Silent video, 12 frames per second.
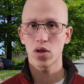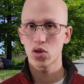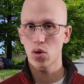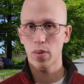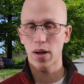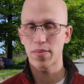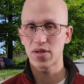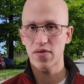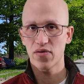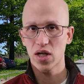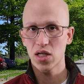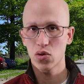We're also open up
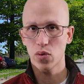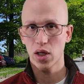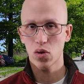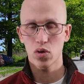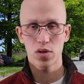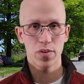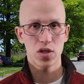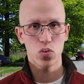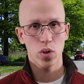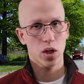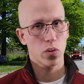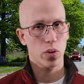7 days a week, which
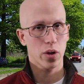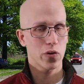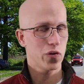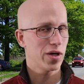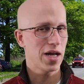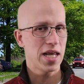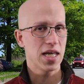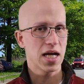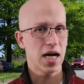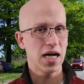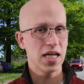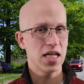means we could work around
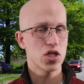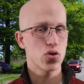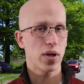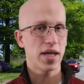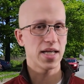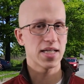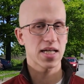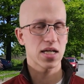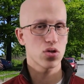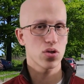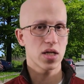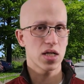any kind of training
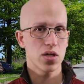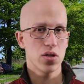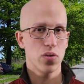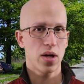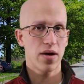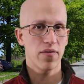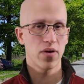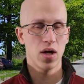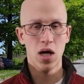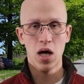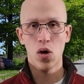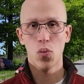schedule that you do have.
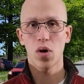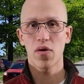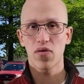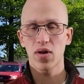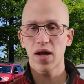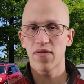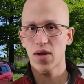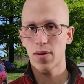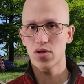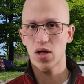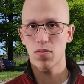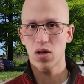We offer
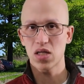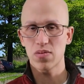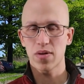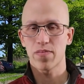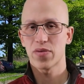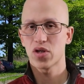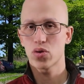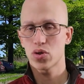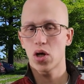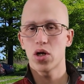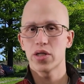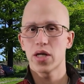lifetime job placement,
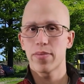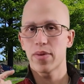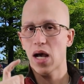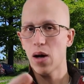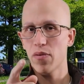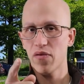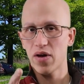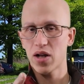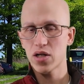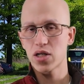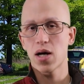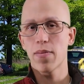so it's our job to help you
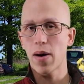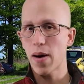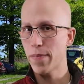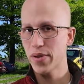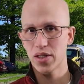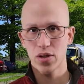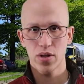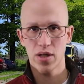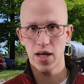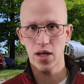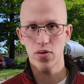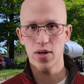find a job up until
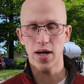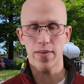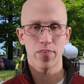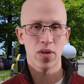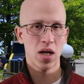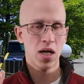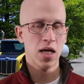the day you die.